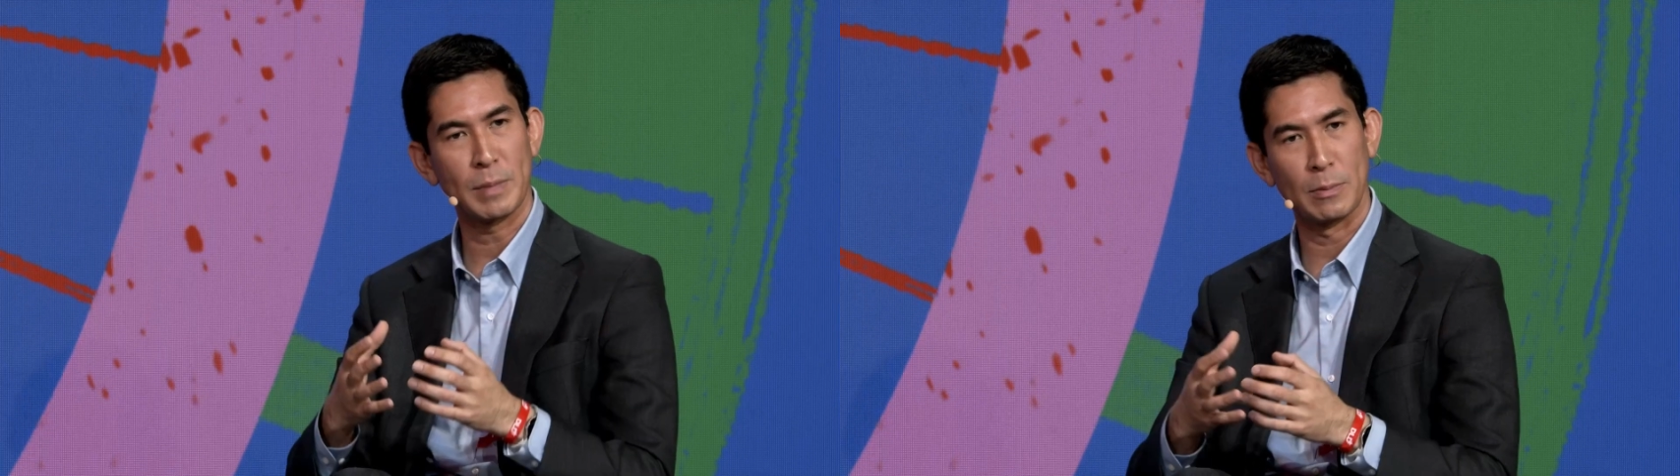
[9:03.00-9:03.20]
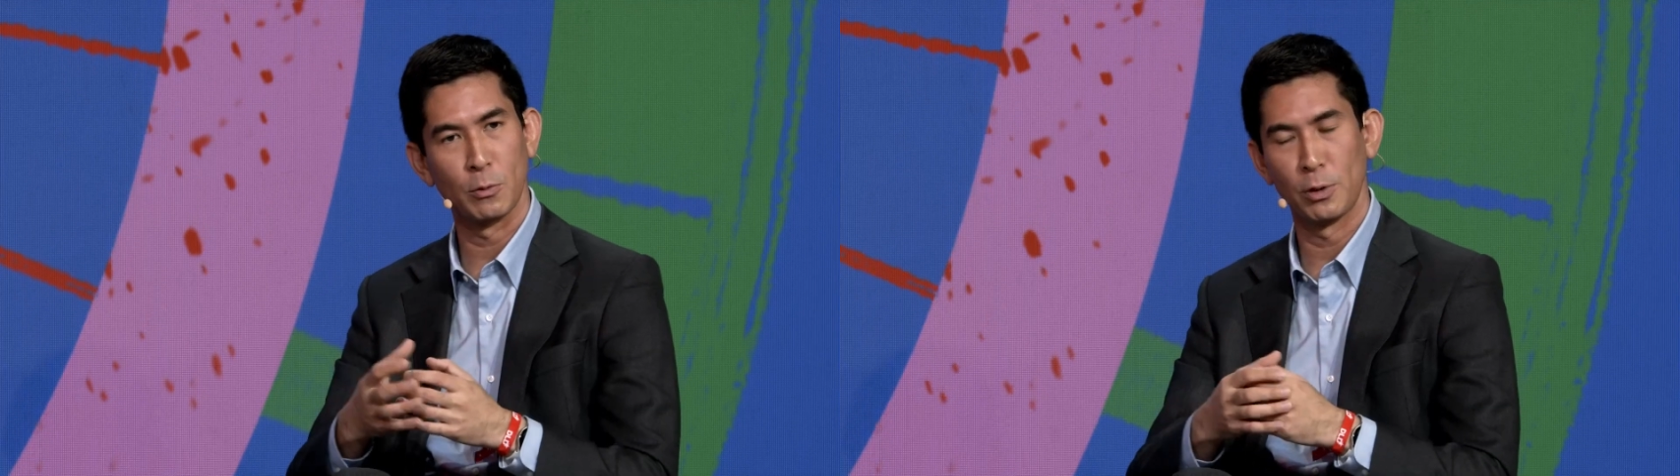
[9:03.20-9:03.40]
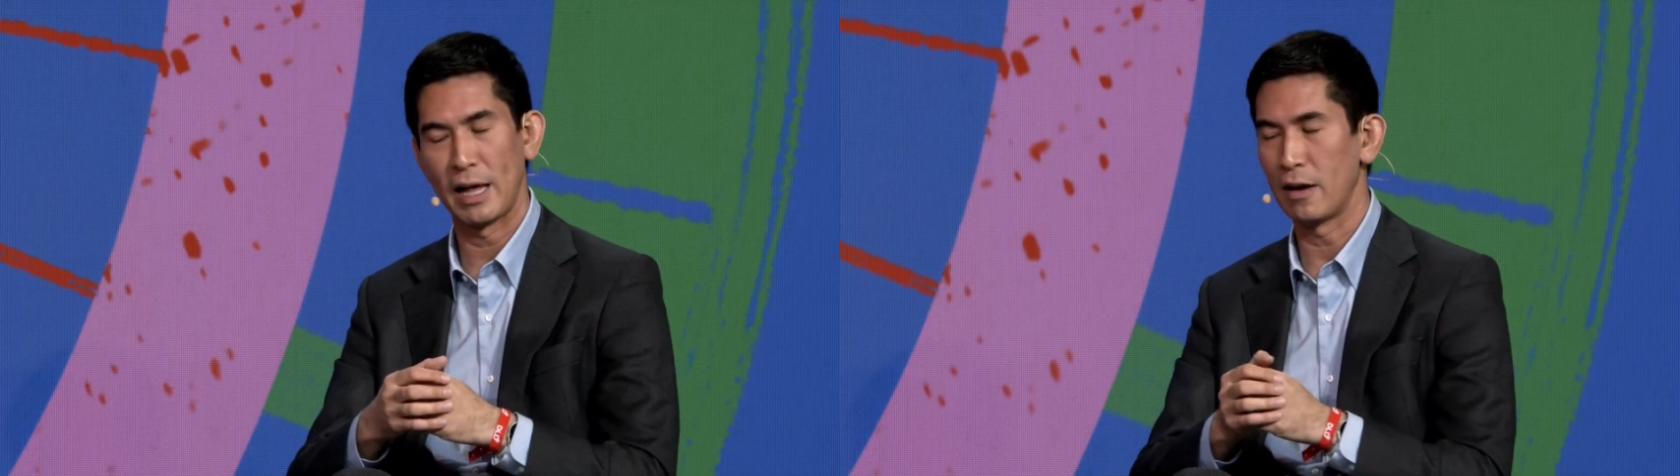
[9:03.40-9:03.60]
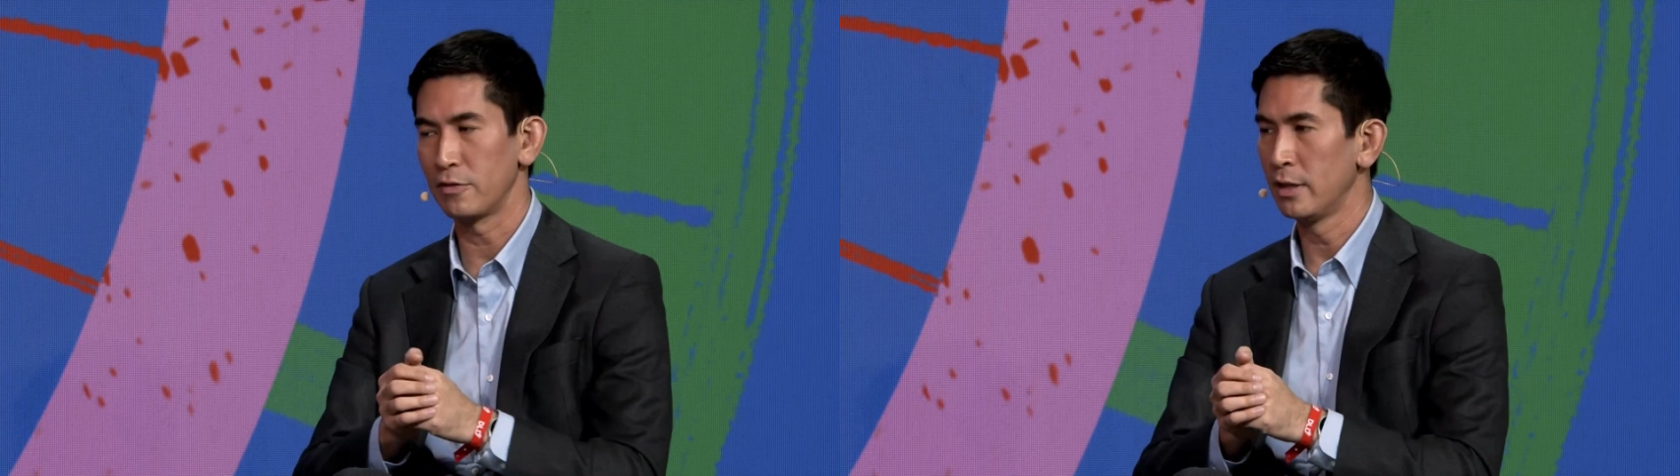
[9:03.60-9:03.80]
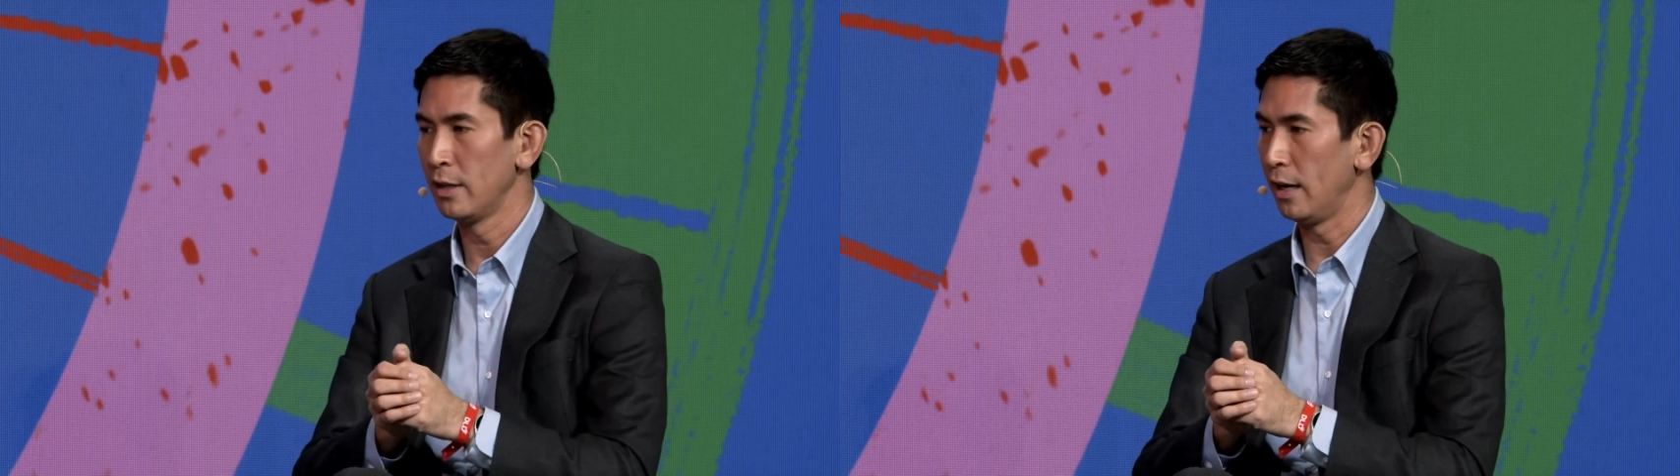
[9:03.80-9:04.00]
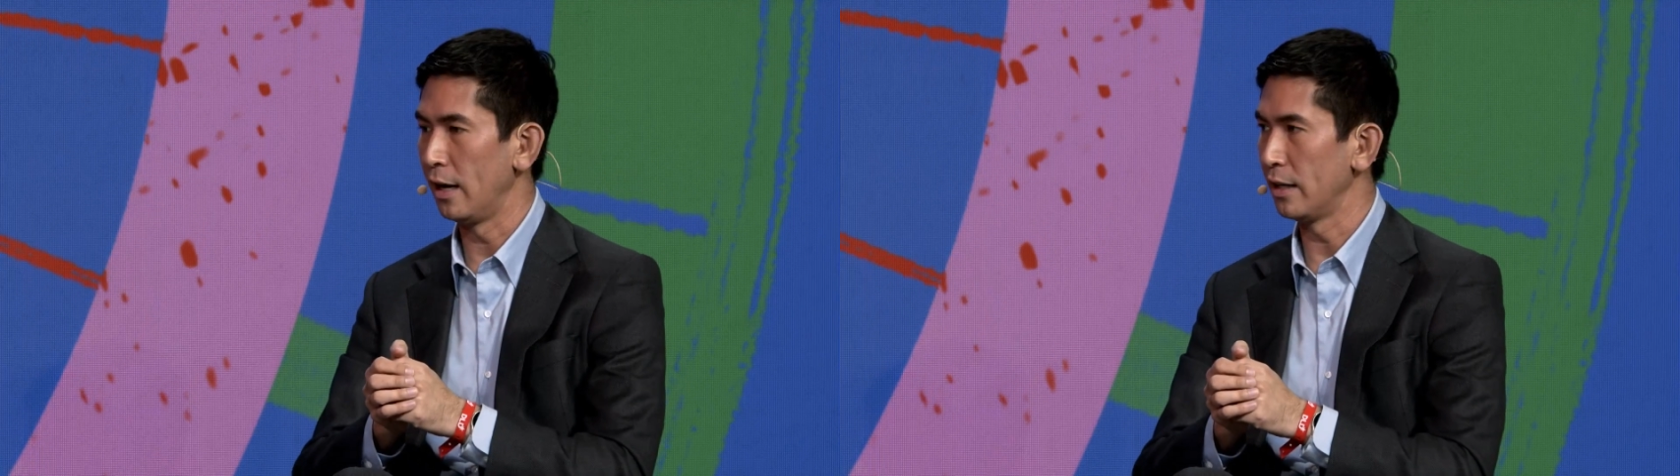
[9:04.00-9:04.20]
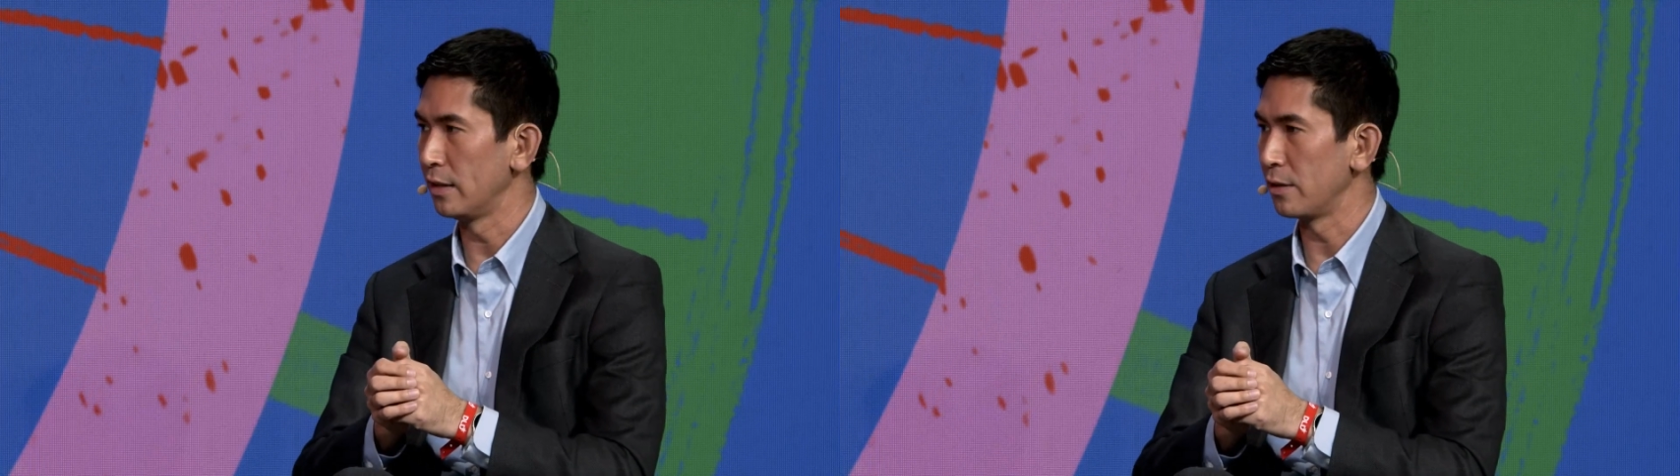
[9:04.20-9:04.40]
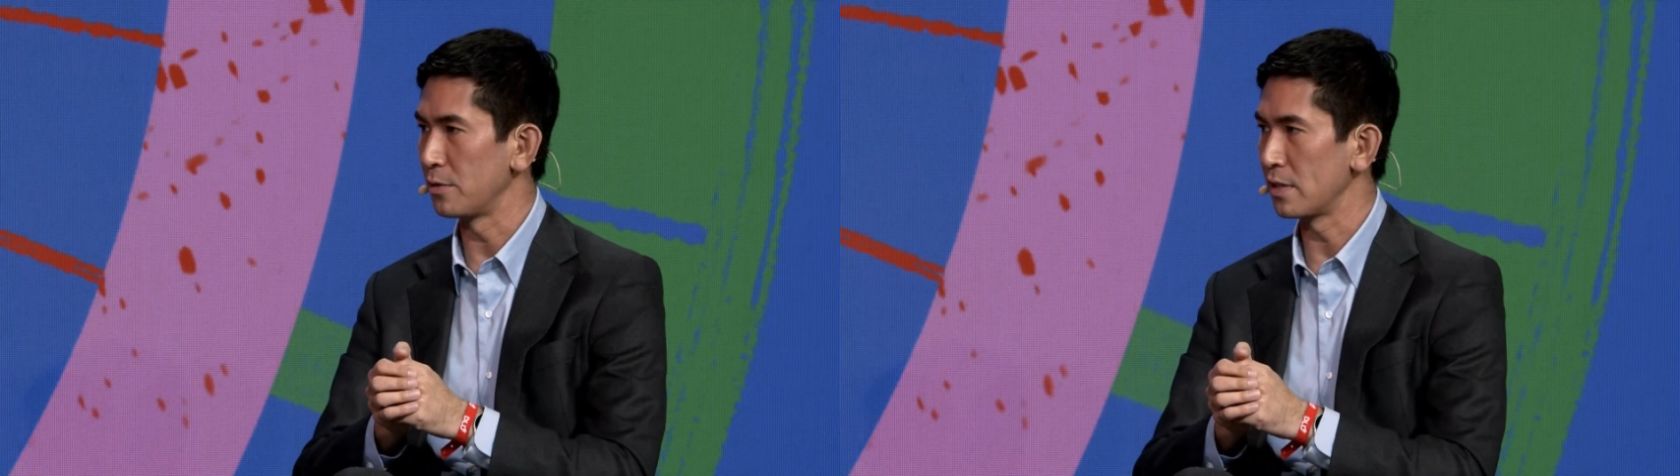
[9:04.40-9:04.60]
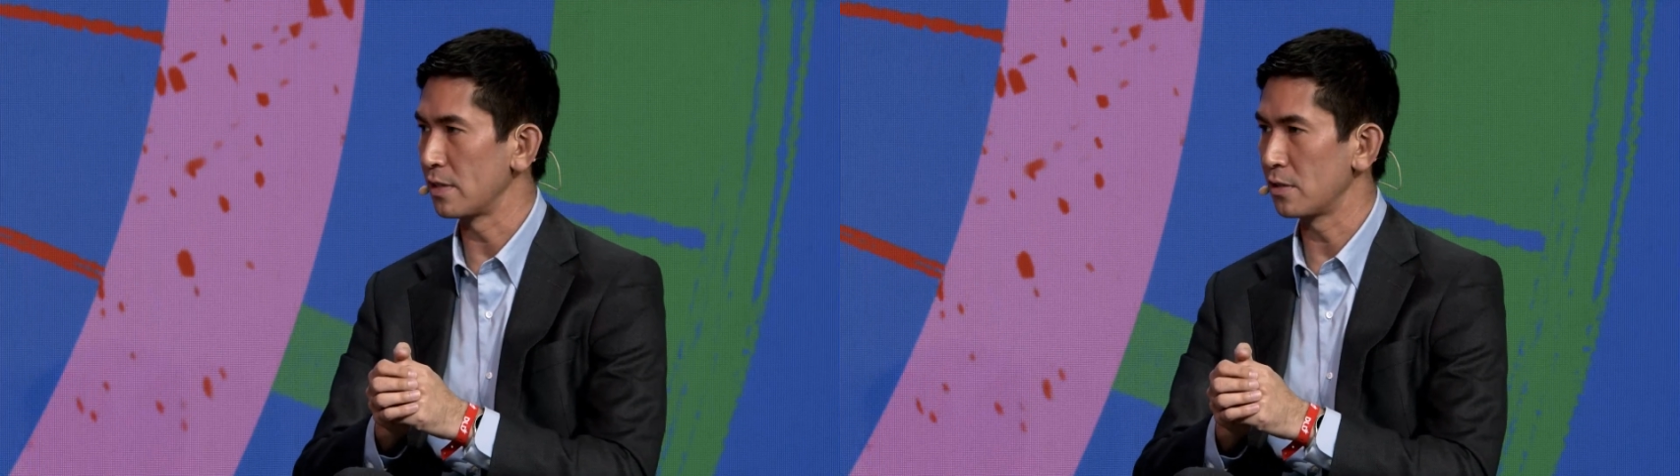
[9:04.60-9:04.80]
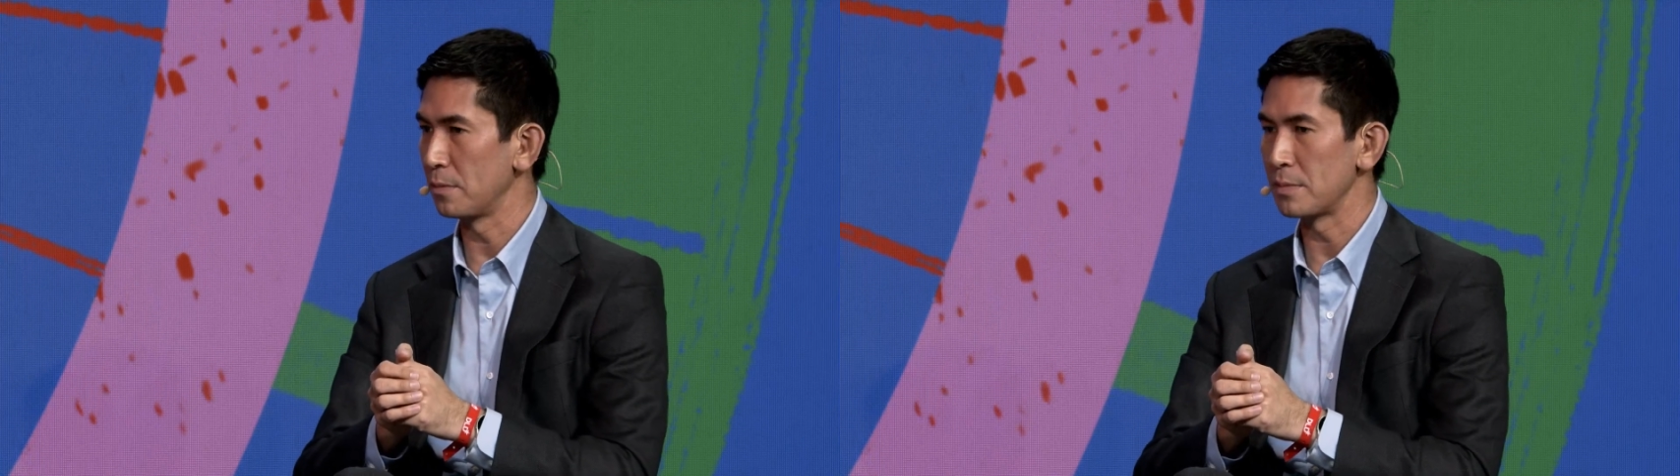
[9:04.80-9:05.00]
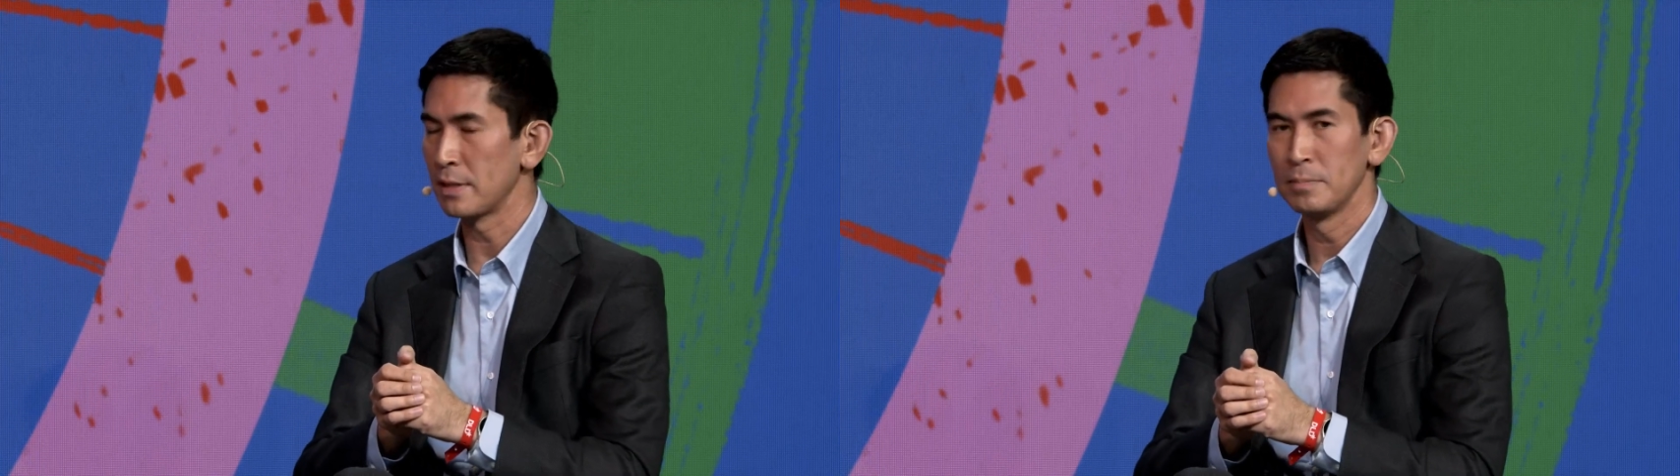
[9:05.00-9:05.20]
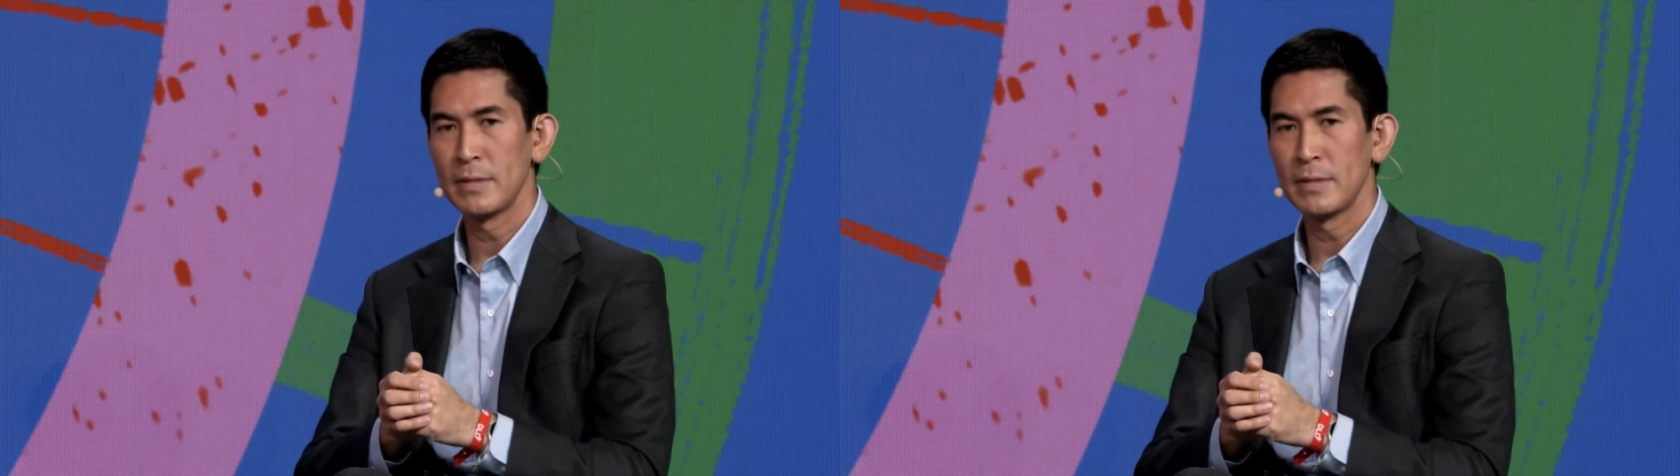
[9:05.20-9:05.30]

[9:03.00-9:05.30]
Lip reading: people will have in those systems.